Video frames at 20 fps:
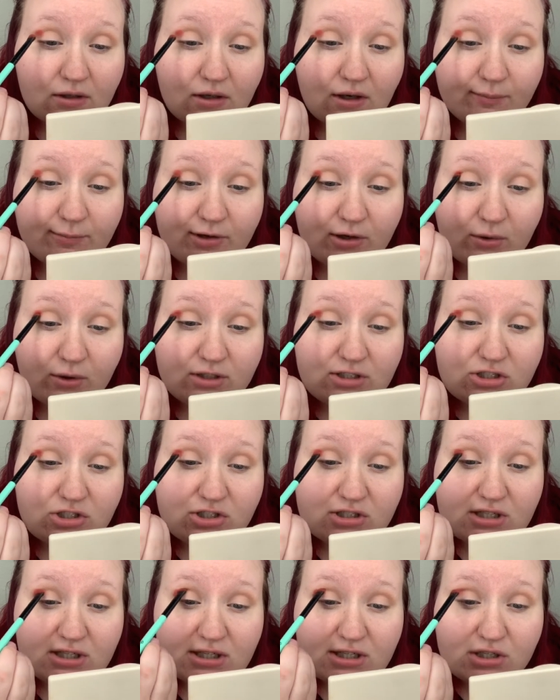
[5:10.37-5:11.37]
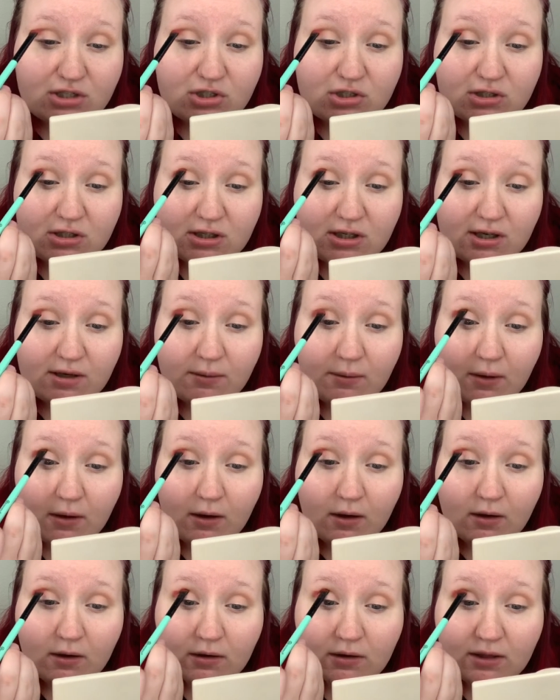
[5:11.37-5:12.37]
I'm going to just initially
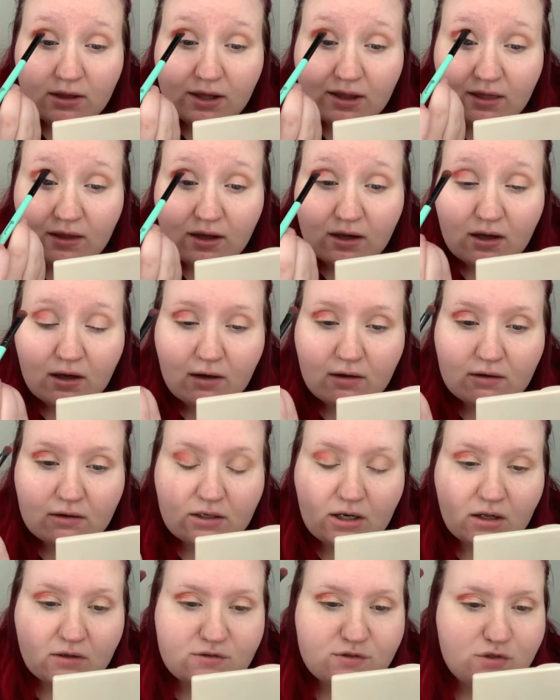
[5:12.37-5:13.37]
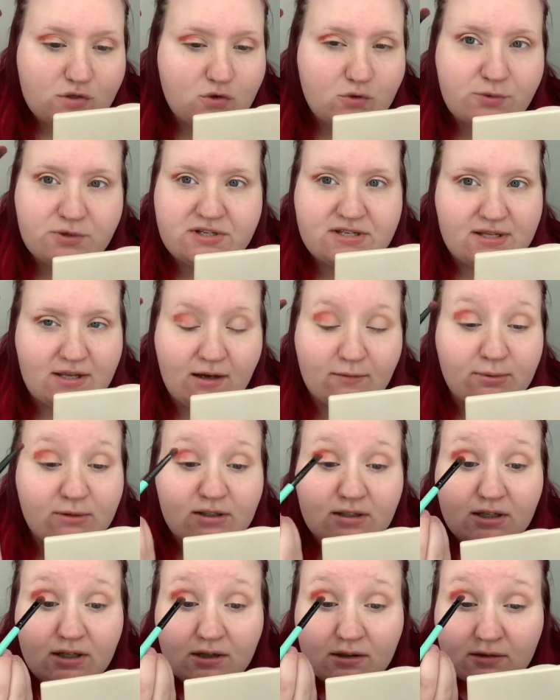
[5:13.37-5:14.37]
lay that color down super
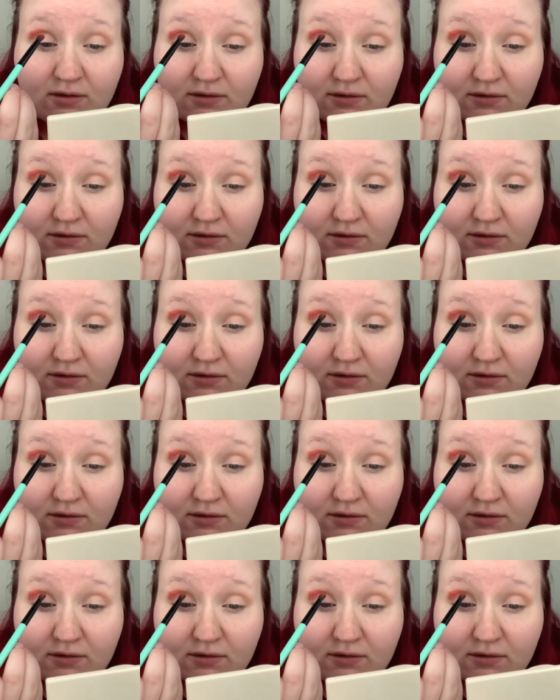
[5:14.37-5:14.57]
sloppily.